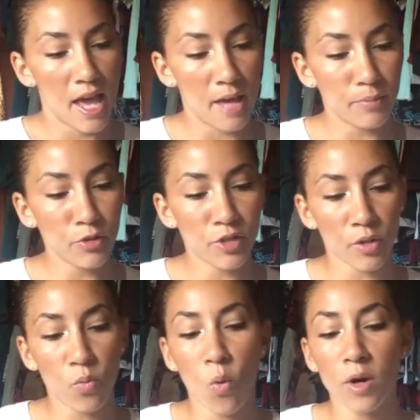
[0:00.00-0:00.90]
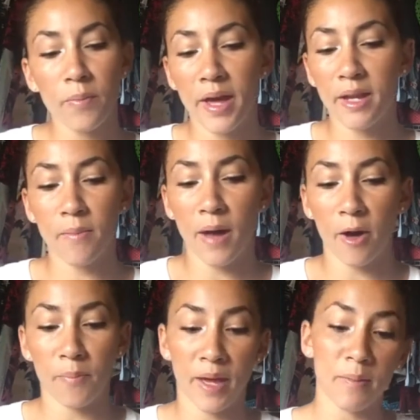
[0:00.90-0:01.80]
music warned men
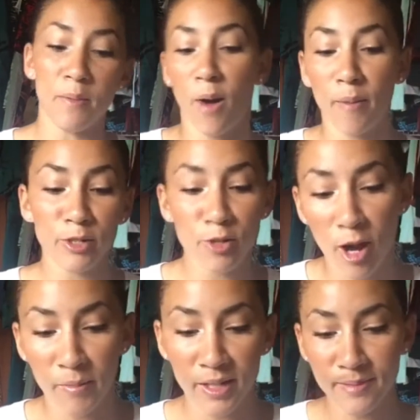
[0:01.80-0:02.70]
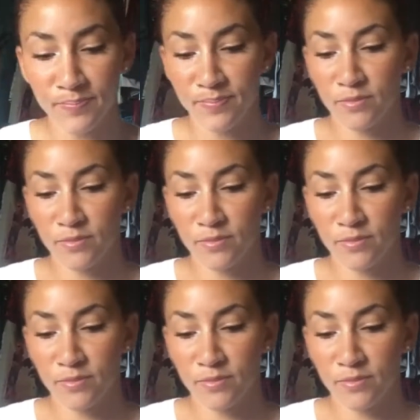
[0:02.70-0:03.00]
about baby mama drama?